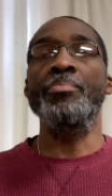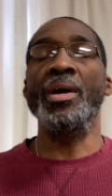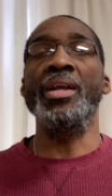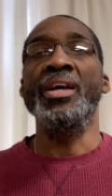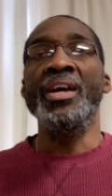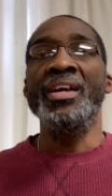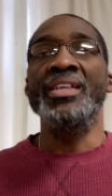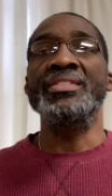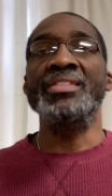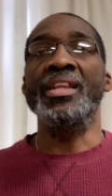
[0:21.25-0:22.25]
but
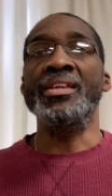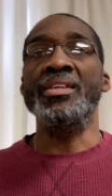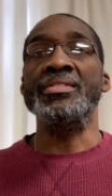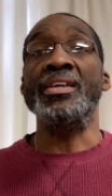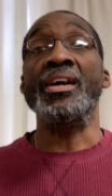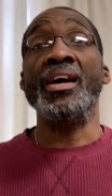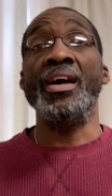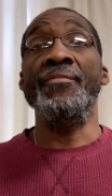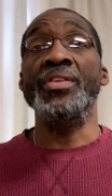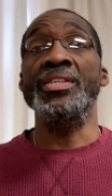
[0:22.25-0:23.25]
it's telling us the
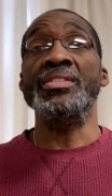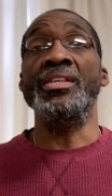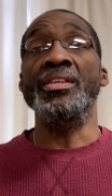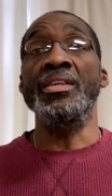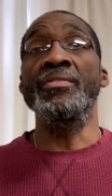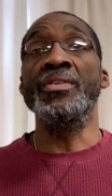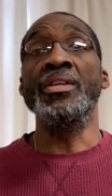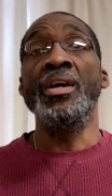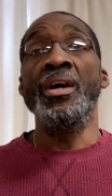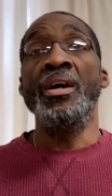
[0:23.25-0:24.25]
confidence and even